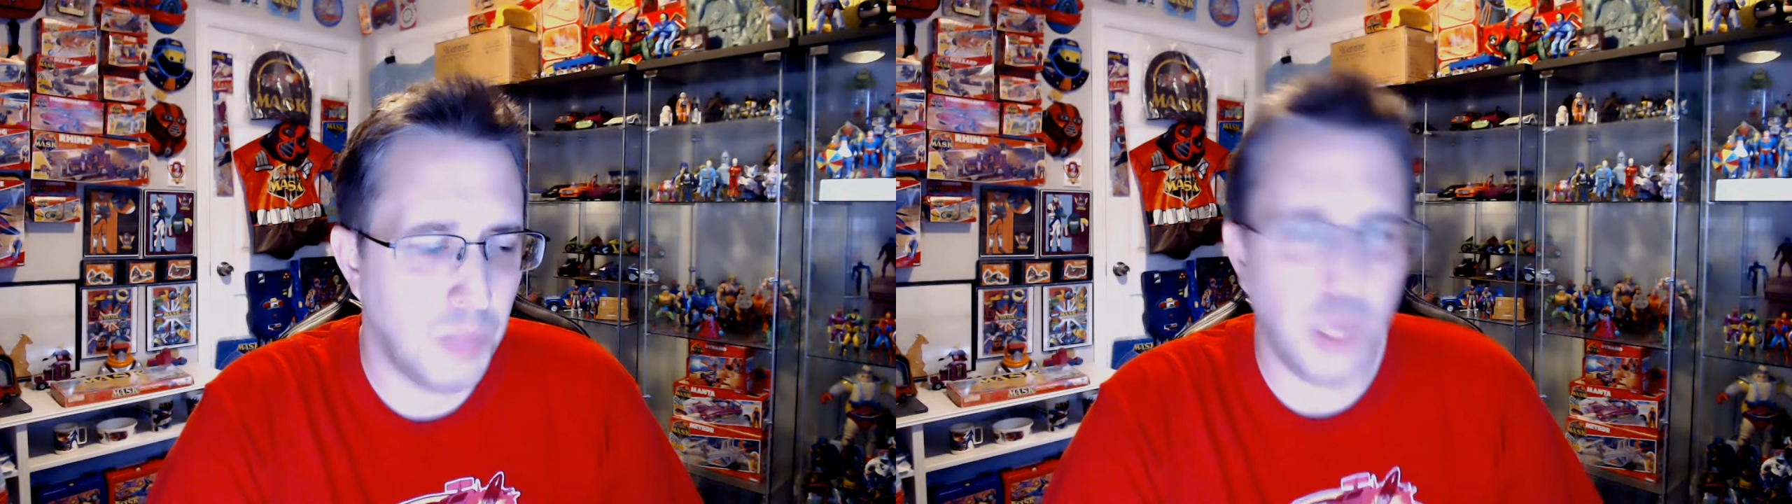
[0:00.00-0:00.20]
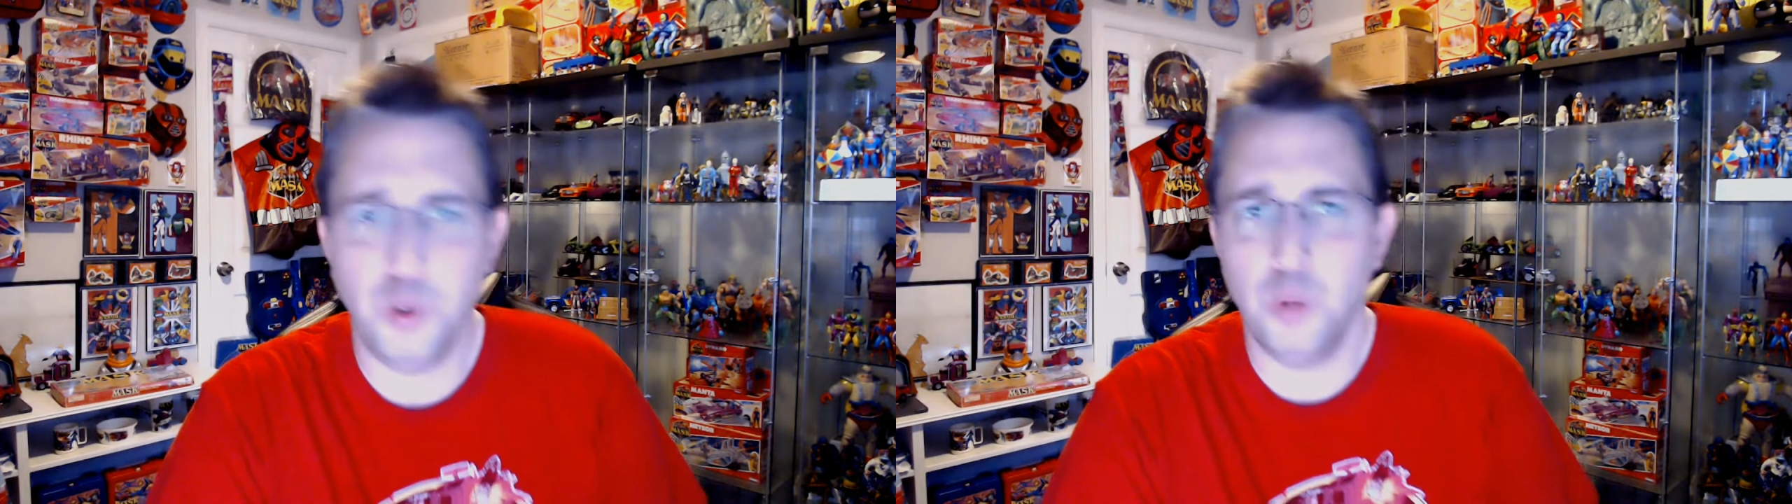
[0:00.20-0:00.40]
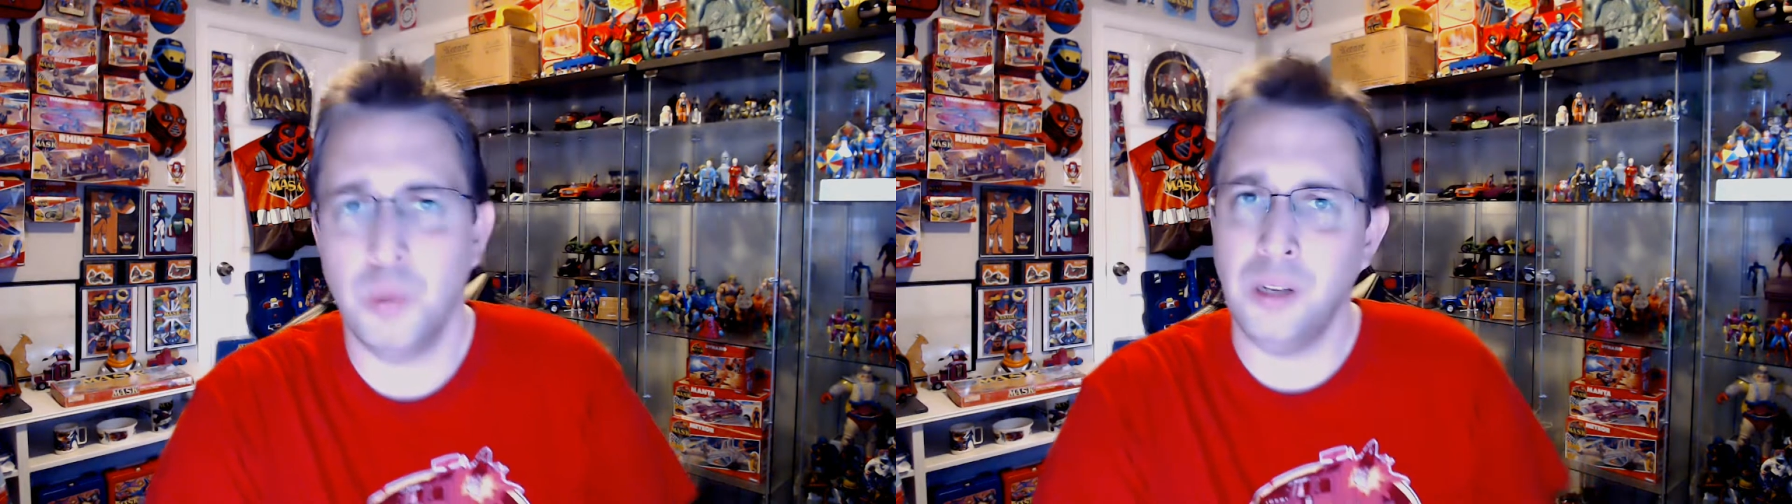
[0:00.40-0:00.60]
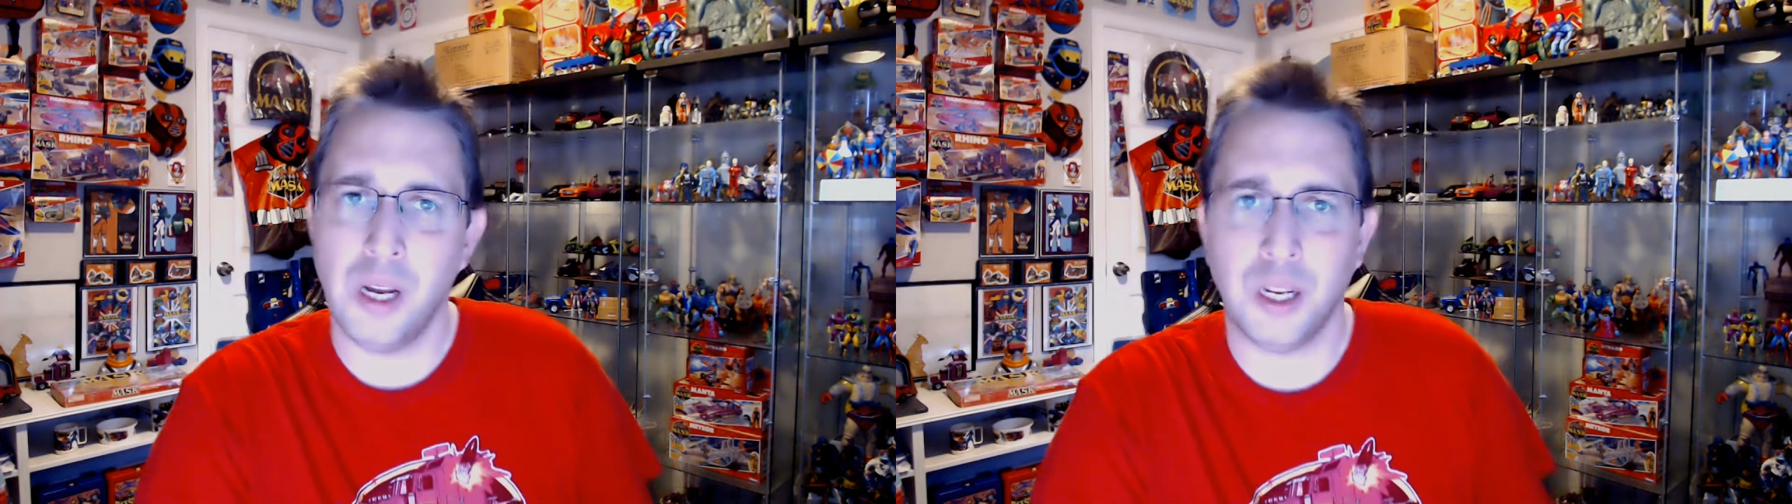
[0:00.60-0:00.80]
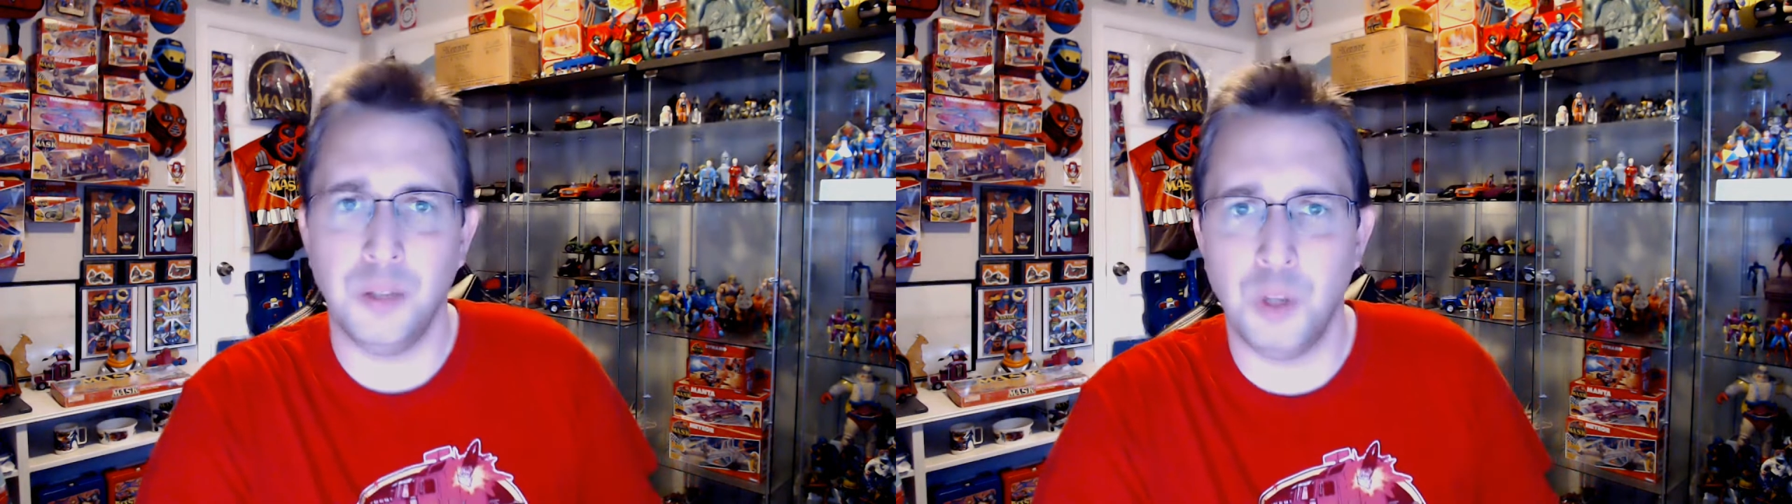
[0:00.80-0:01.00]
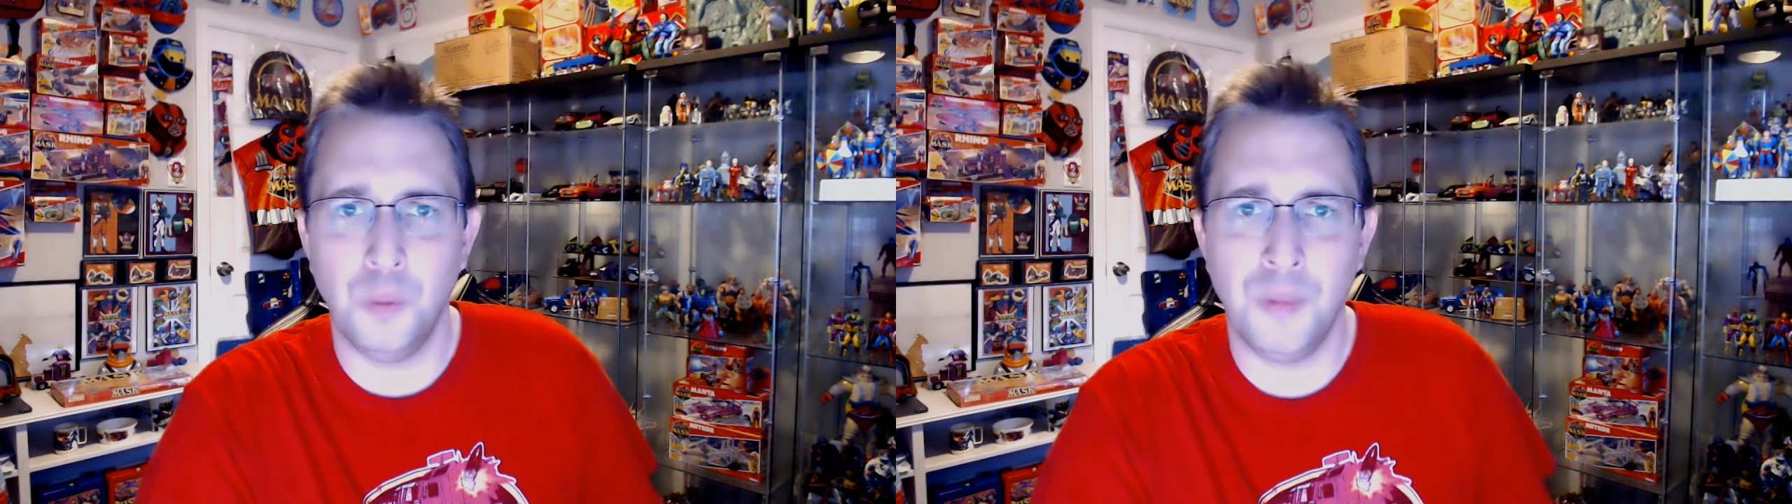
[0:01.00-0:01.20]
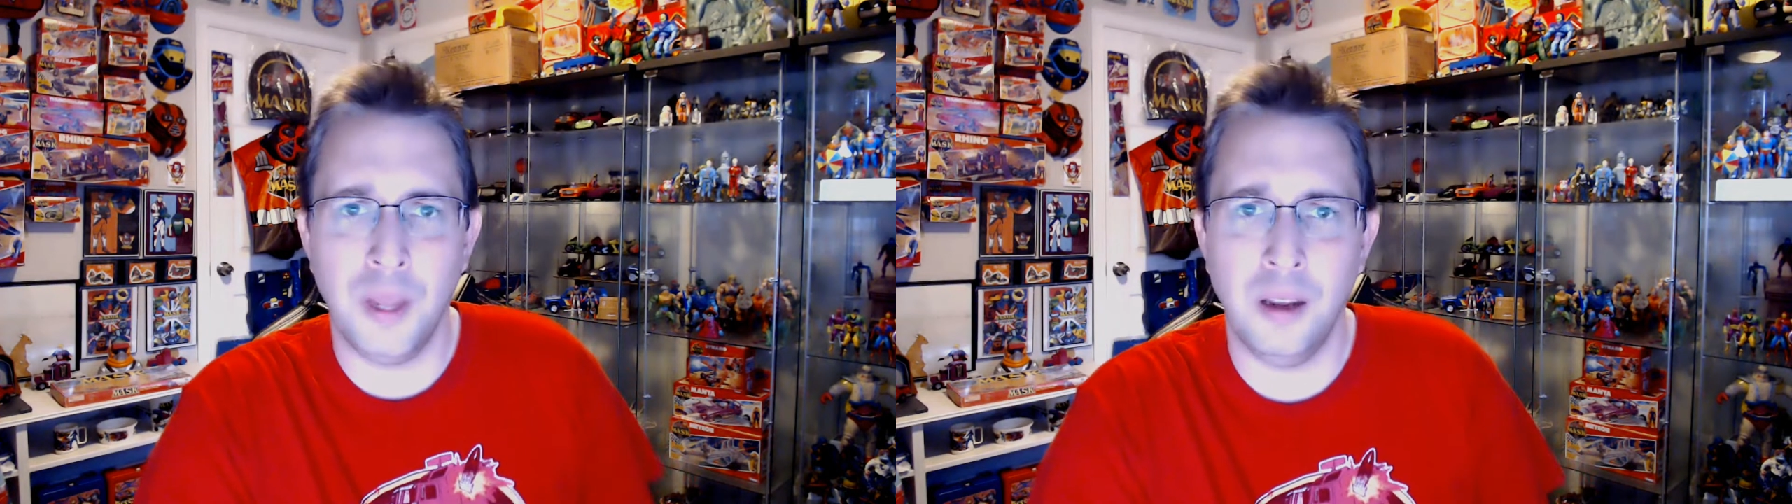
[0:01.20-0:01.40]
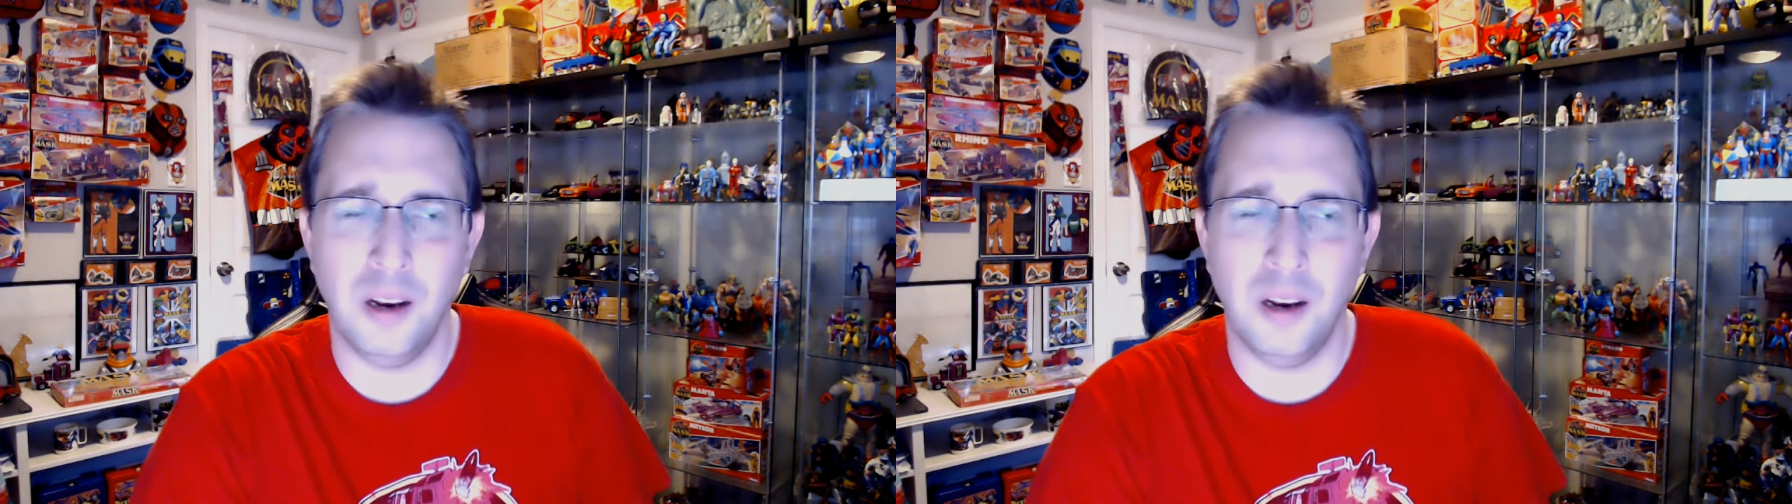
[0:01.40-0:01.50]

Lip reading: of you might not condone that,